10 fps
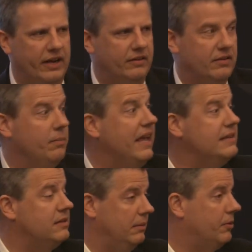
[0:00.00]
It's
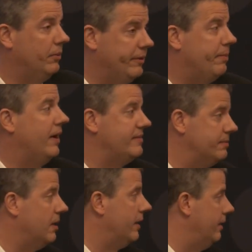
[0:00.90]
amazing, probably the best
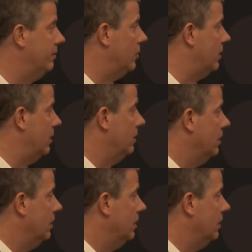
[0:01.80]
marketing book